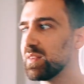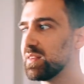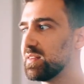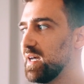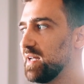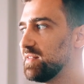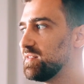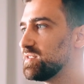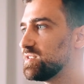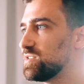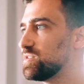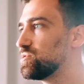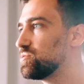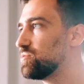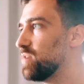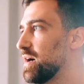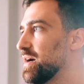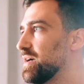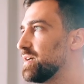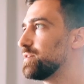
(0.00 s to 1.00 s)
that is
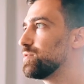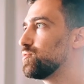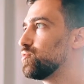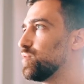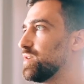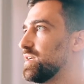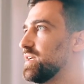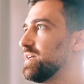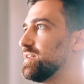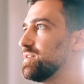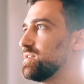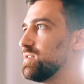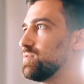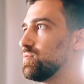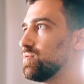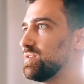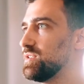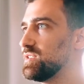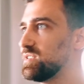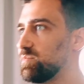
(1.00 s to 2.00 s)
trying to get
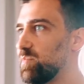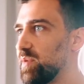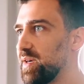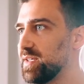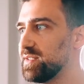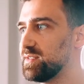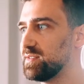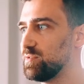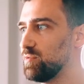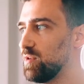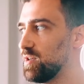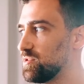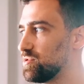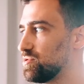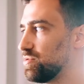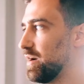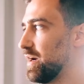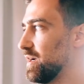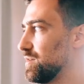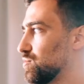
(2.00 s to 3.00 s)
into this space, you are
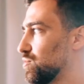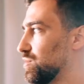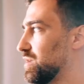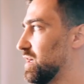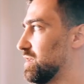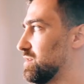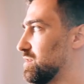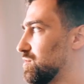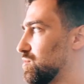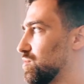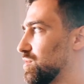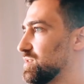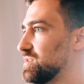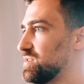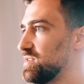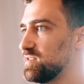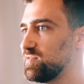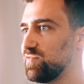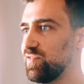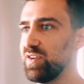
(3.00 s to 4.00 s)
trying to get into a
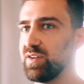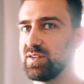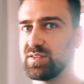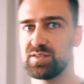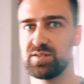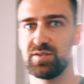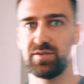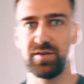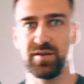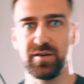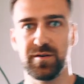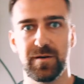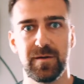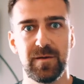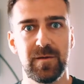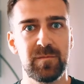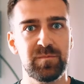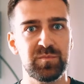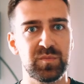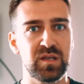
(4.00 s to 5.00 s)
six-figure career,
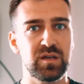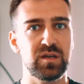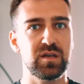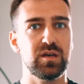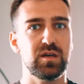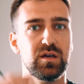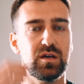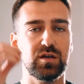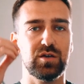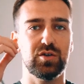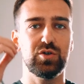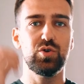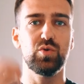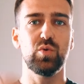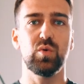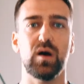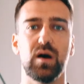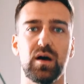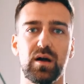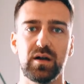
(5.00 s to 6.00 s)

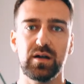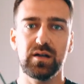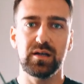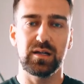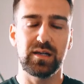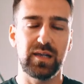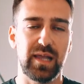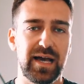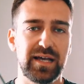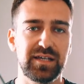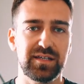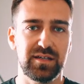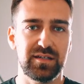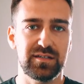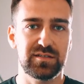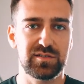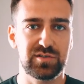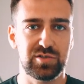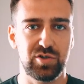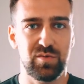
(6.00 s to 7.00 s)
you are lacking
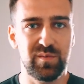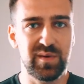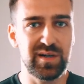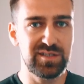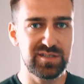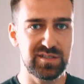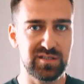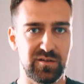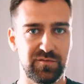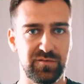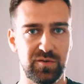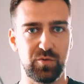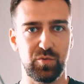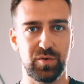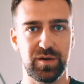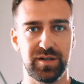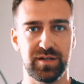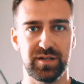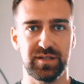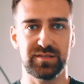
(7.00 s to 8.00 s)
so much
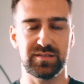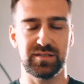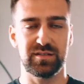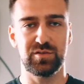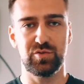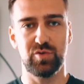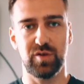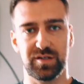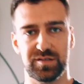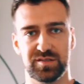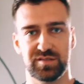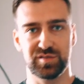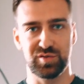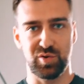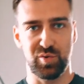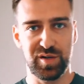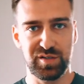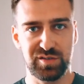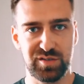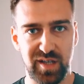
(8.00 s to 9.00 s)
self-awareness and you are
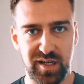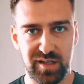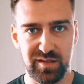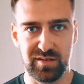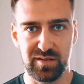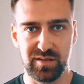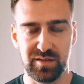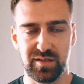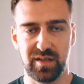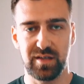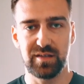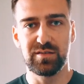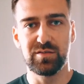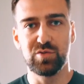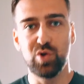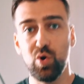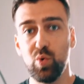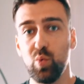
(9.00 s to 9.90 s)
so entitled, and no